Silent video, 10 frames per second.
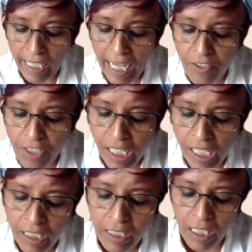can
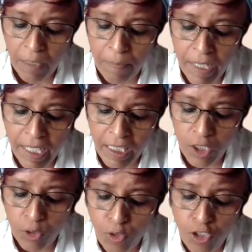really make
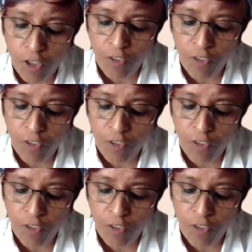use